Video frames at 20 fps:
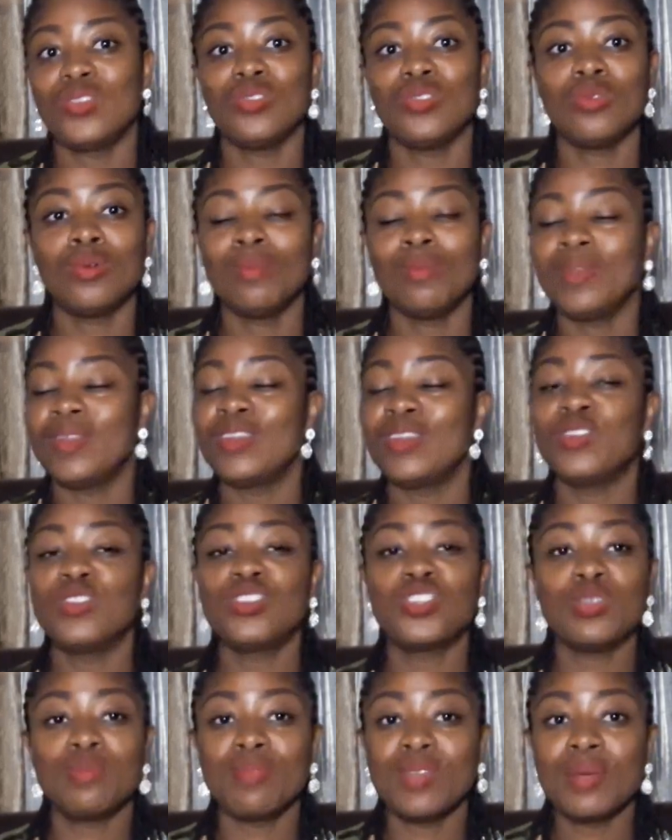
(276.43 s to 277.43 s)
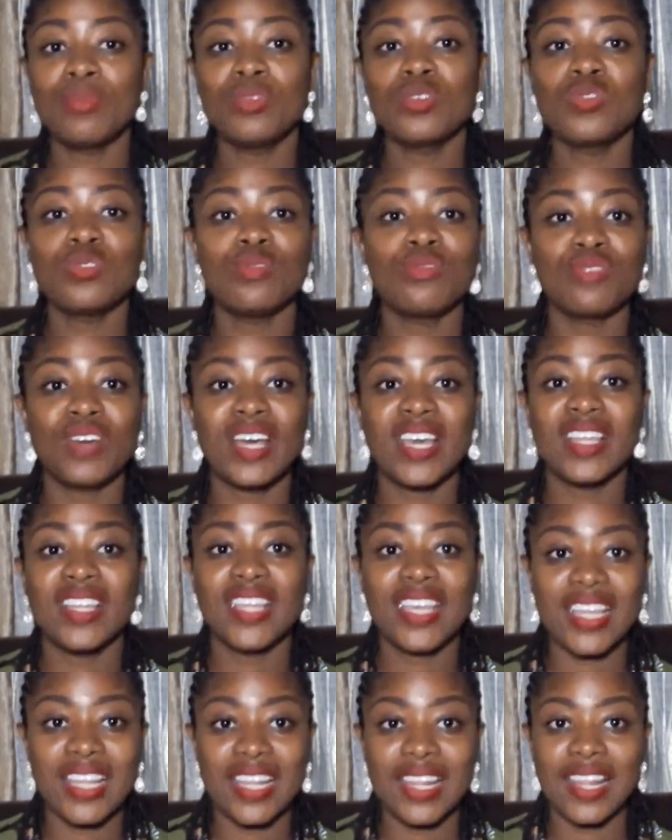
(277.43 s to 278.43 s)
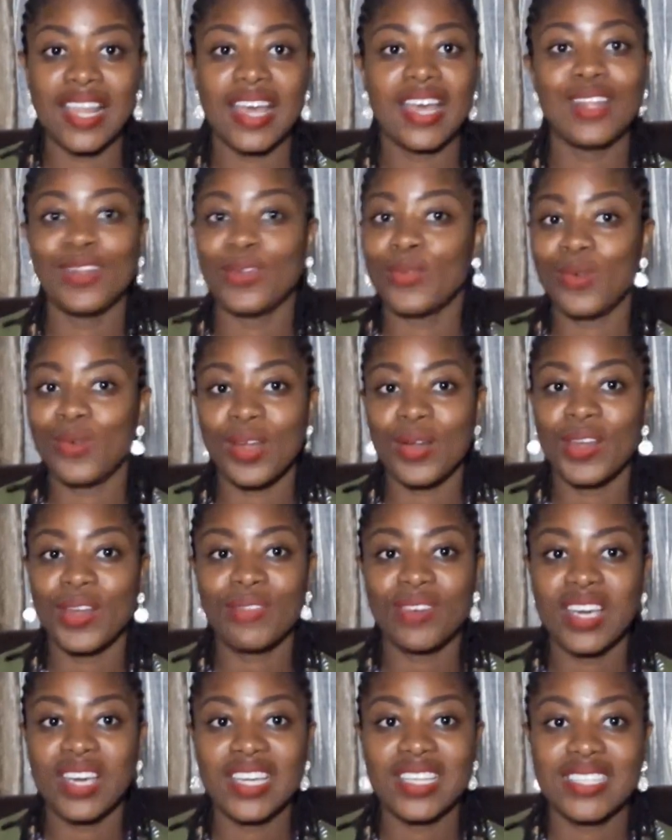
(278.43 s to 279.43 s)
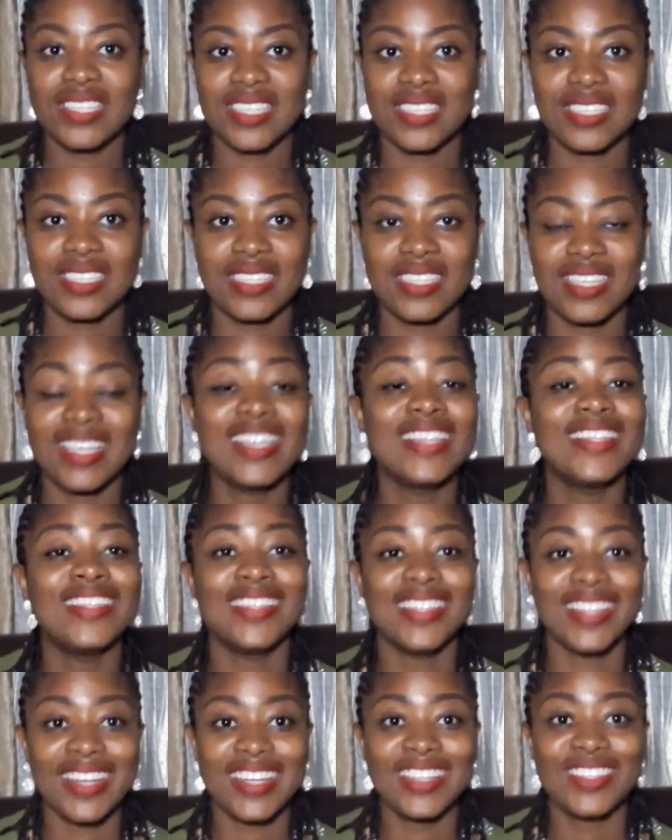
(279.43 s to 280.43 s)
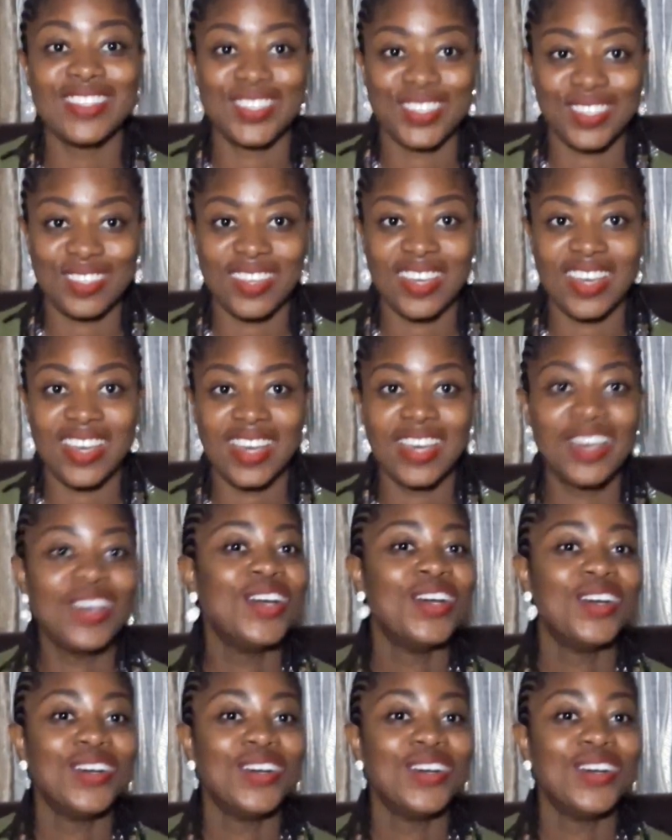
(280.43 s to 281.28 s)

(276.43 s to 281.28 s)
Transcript: you should be able to find a land wherever it is in Nigeria.